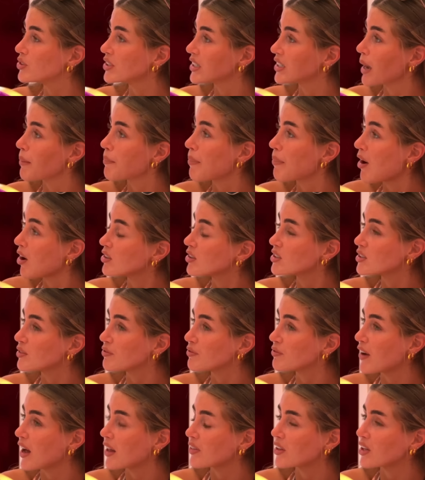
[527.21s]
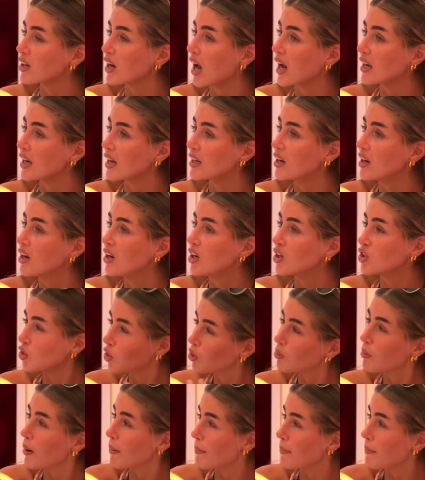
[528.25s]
to get past the fact that, like, you're my